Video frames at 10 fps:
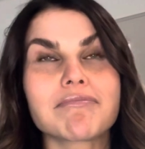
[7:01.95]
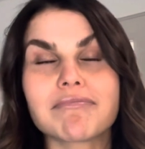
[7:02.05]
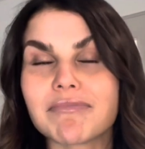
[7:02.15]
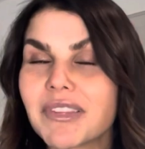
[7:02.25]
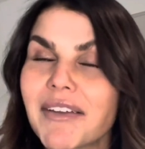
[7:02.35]

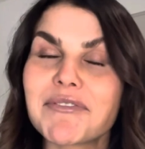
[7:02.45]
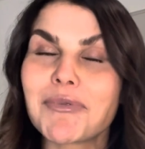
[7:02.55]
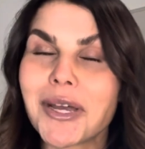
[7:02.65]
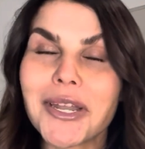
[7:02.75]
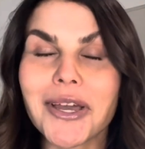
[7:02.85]
loved
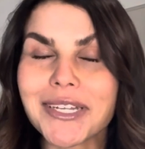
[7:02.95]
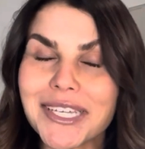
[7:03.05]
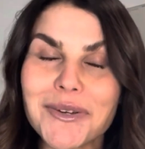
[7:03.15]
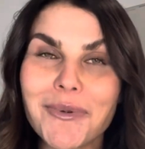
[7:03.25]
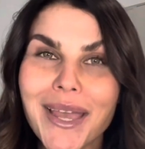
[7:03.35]
one on a
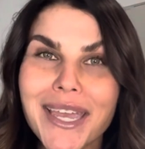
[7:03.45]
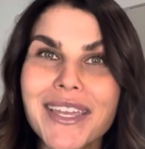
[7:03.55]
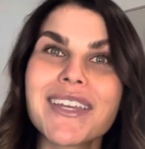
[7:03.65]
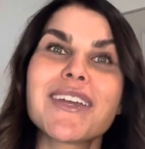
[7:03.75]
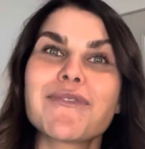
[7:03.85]

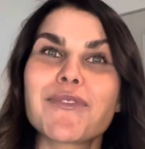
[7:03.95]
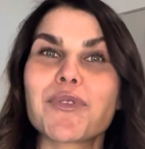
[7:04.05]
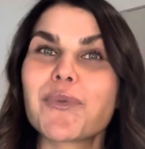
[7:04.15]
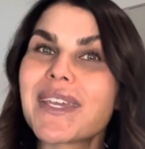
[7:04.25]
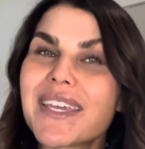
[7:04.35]
getaway for
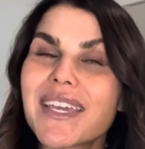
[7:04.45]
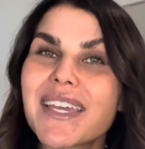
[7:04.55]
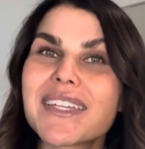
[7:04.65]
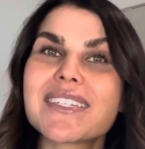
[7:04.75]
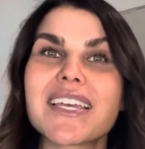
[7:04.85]
the
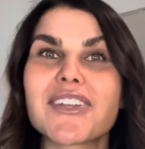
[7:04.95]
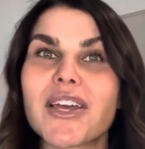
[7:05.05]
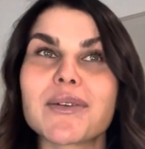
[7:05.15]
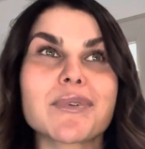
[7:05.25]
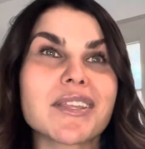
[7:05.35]
weekend and
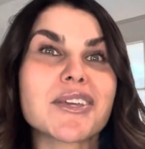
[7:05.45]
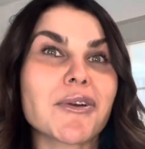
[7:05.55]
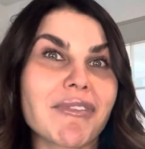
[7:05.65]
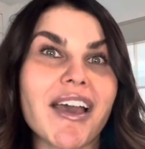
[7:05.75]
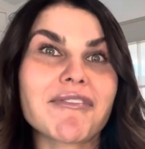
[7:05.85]
not really
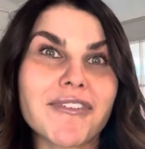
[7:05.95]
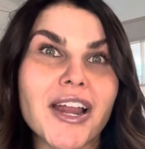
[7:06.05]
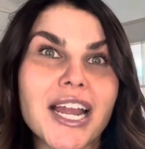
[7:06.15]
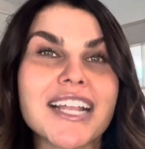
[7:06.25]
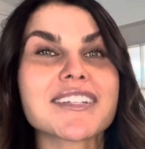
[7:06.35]
go that
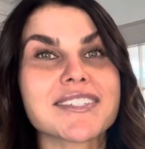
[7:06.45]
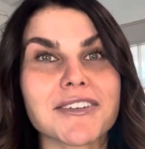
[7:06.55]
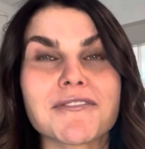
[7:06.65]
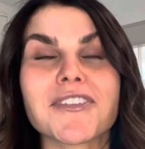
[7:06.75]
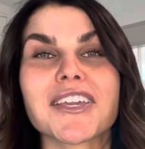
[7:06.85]
far and
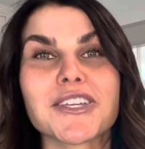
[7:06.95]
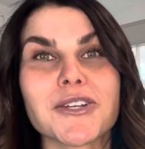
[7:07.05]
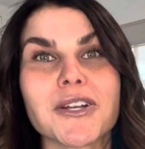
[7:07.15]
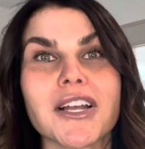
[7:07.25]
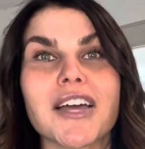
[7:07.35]
still feel like
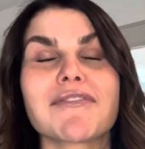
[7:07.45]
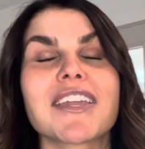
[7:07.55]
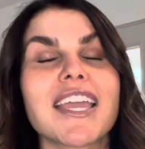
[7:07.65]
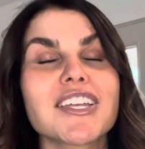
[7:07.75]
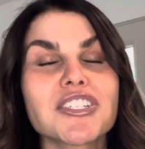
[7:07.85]
you're on
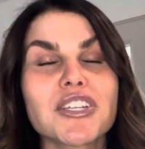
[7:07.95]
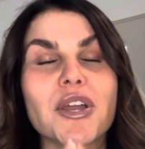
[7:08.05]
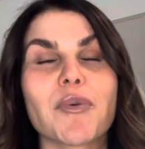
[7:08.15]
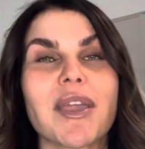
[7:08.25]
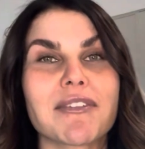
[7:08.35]
vacation
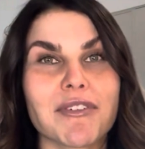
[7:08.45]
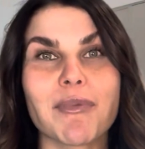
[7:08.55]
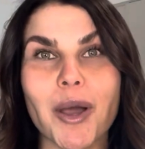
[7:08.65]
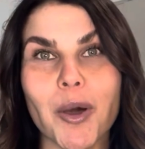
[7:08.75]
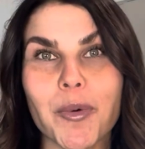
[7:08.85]
away from
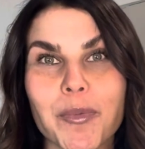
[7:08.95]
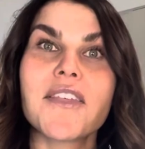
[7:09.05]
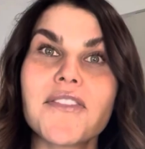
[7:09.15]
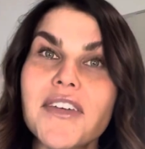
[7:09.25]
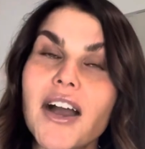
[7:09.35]
home.
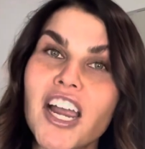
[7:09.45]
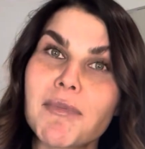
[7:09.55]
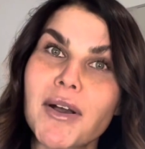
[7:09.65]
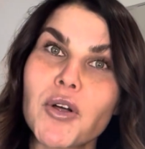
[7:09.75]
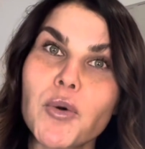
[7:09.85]
The
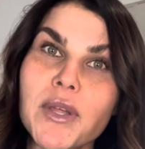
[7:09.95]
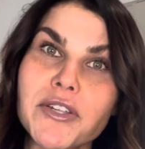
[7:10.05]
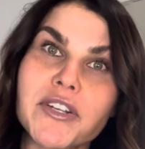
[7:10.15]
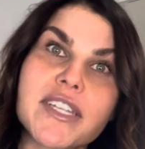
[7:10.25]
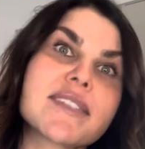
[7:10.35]
Arbuckle
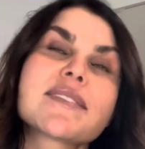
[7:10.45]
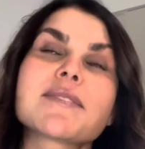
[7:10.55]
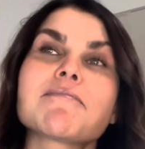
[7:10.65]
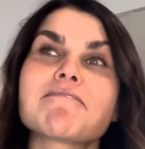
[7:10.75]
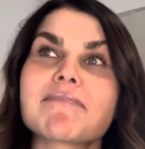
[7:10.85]
Wilderness.
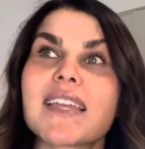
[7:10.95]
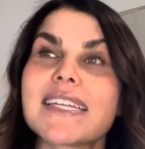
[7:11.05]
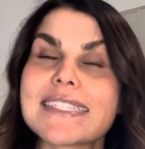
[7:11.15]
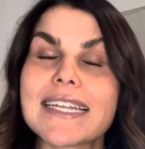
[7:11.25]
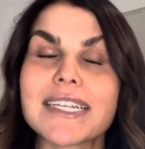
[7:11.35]

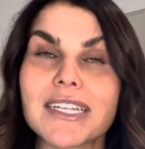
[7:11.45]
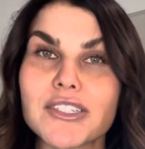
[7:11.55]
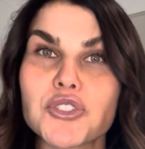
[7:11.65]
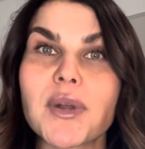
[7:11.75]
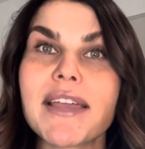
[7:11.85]
It's a little
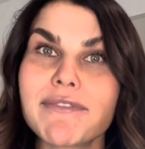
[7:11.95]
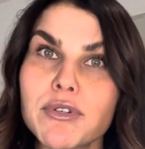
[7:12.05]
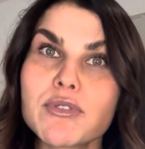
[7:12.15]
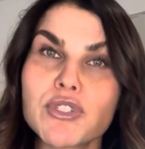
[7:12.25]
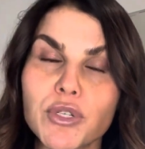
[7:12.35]

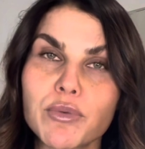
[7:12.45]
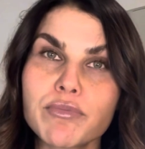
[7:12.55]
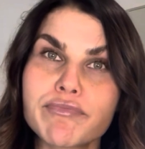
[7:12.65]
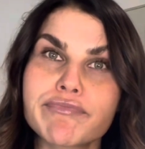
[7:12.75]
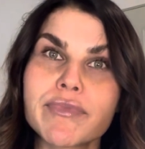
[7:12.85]
drive-through zoo.
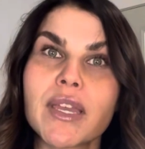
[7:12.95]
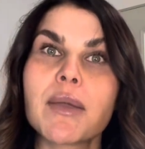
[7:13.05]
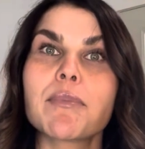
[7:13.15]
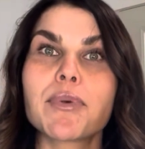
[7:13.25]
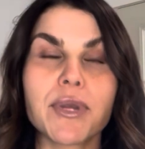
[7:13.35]

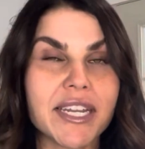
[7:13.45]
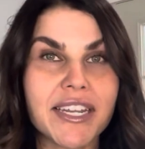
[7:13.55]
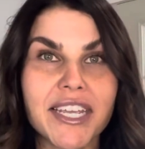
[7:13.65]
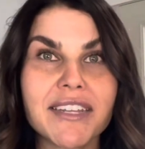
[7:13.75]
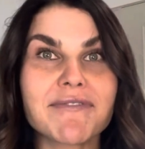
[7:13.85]
Pretty
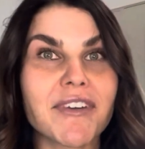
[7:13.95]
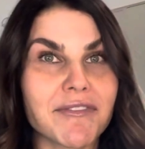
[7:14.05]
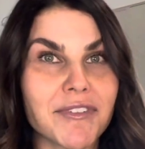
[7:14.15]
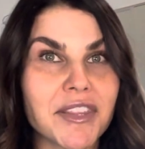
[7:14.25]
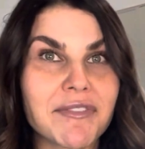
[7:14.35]
neat, fun
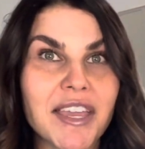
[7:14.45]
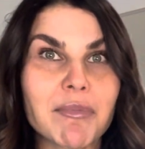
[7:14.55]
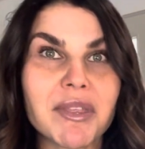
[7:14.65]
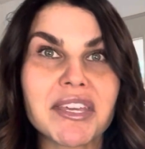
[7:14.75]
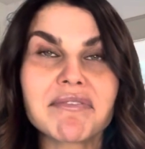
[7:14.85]
for the
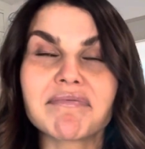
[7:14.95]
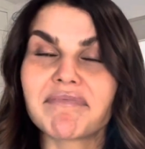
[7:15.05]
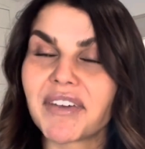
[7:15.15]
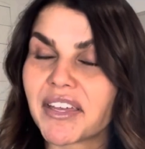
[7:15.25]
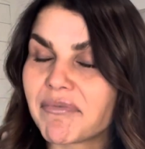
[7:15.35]
family,
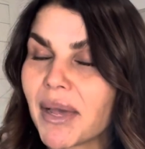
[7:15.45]
fun by